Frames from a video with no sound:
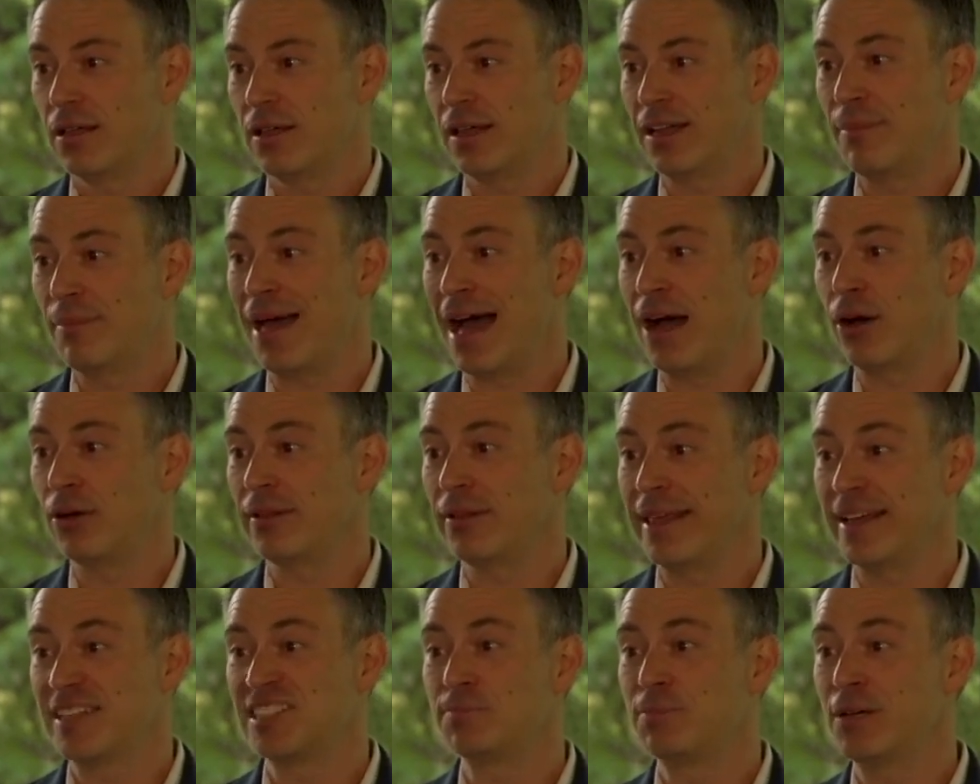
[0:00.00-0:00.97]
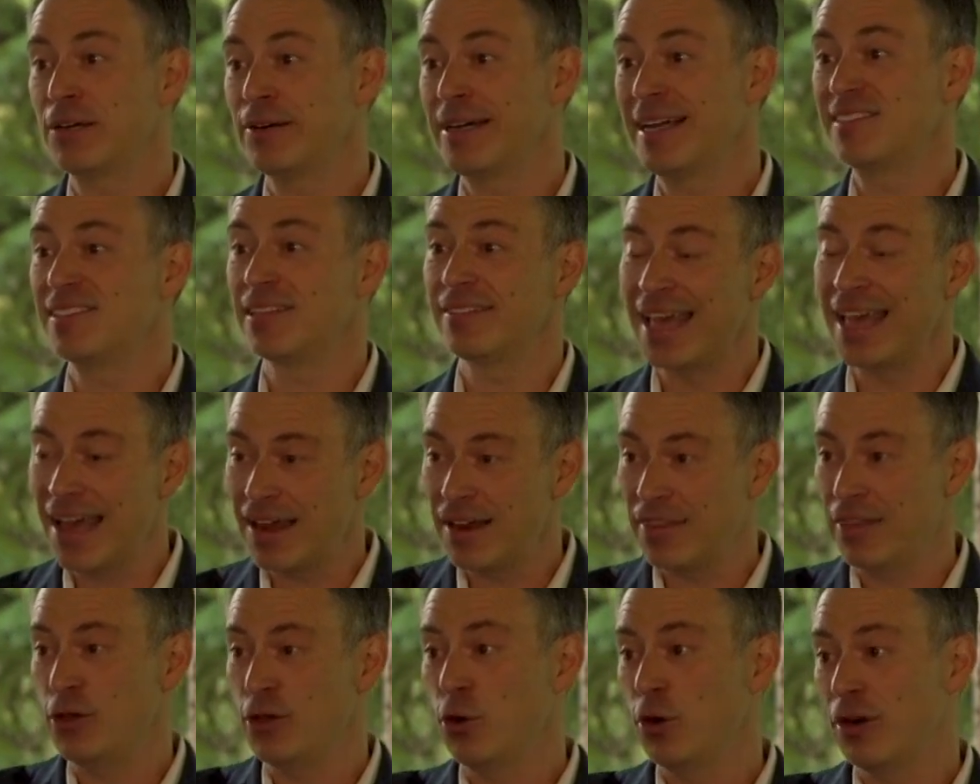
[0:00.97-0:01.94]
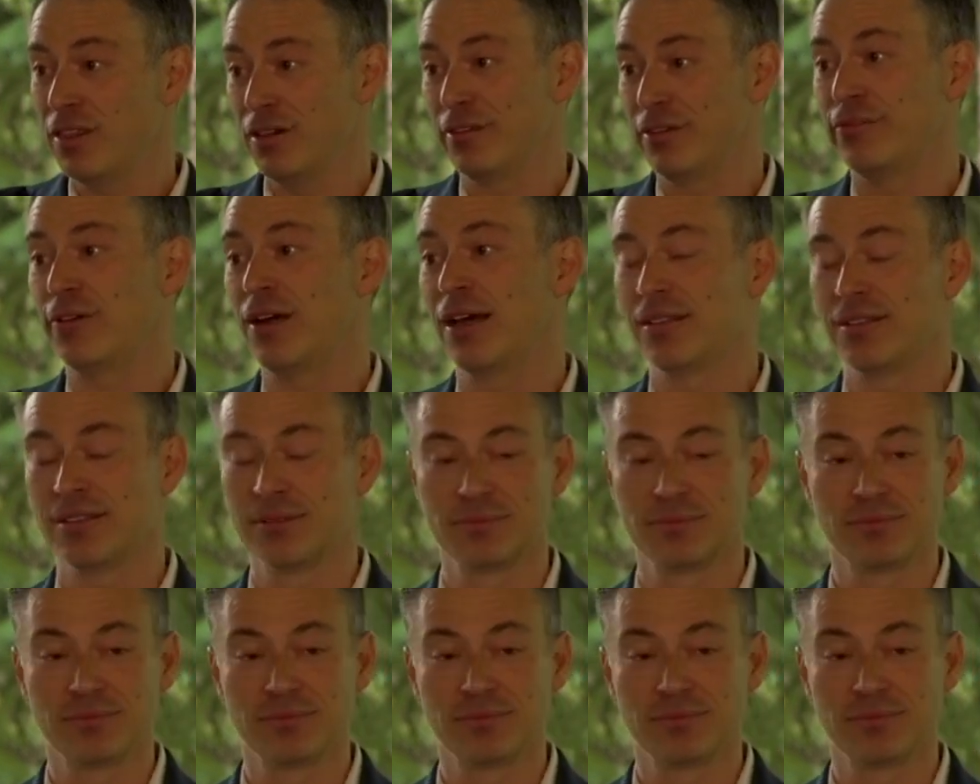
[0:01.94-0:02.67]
and about the experience that they had on the Northern Front.